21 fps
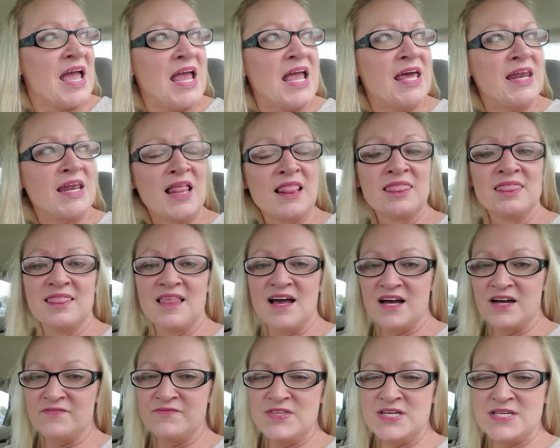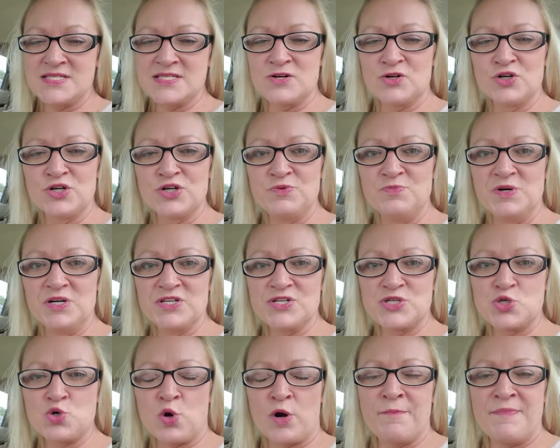And I love this little Goodwill
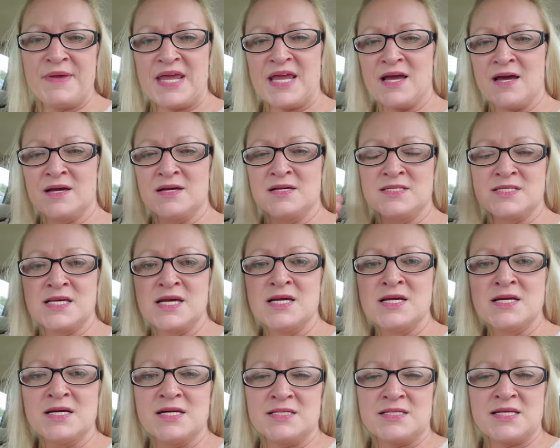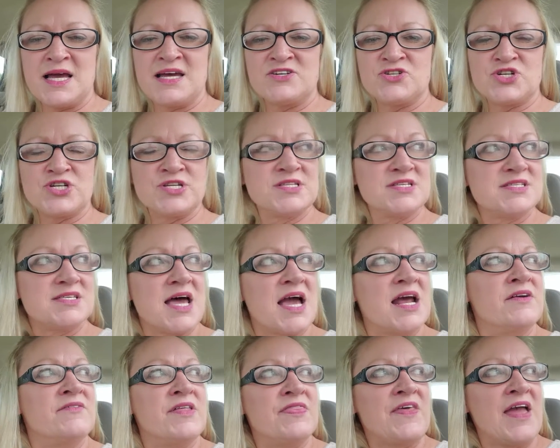store because attached to the
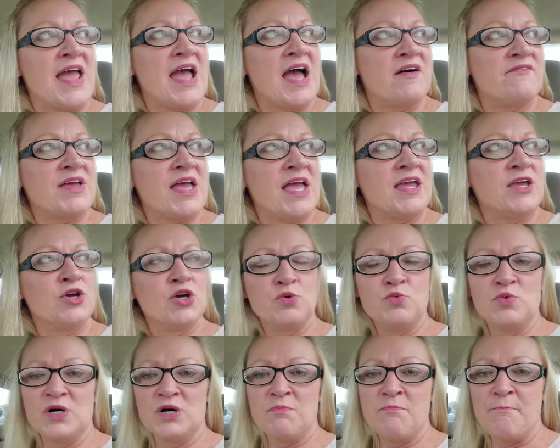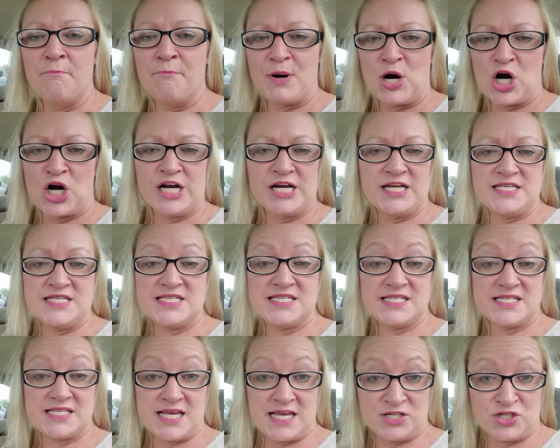side of it, they have a Goodwill bargain
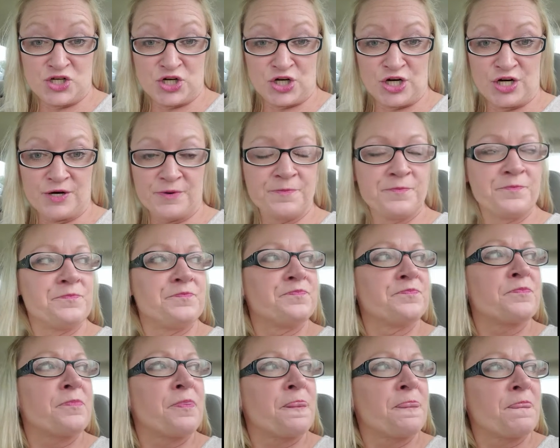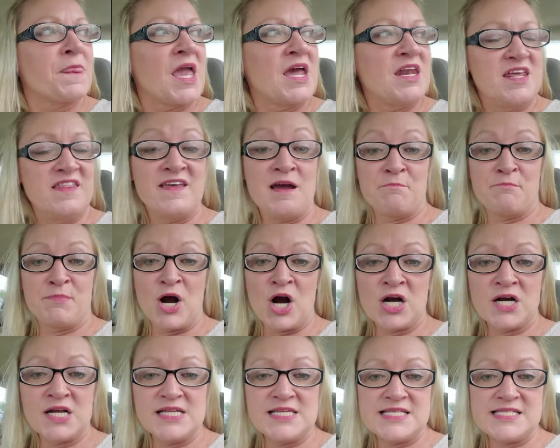center. And in that
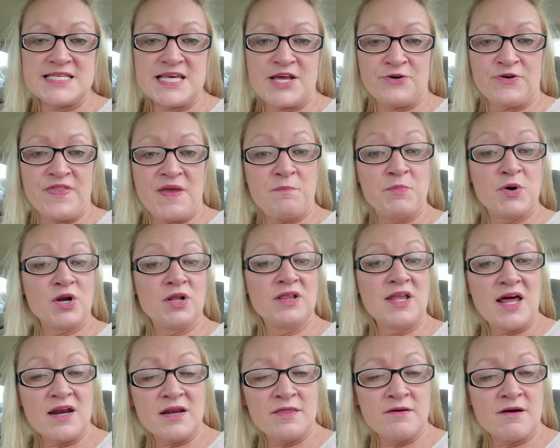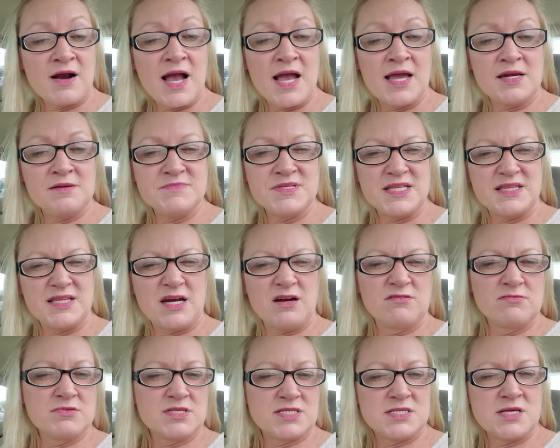bargain center, they put a lot of their items that they
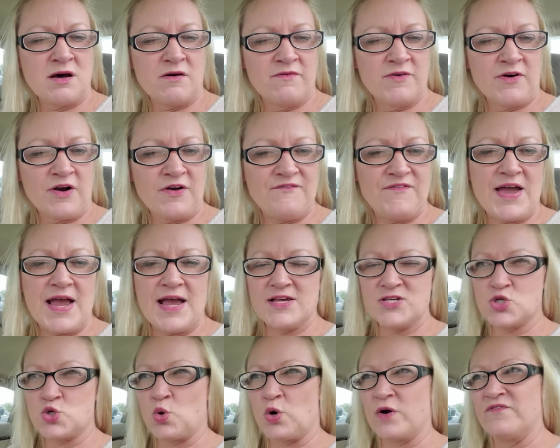don't sell very fast, or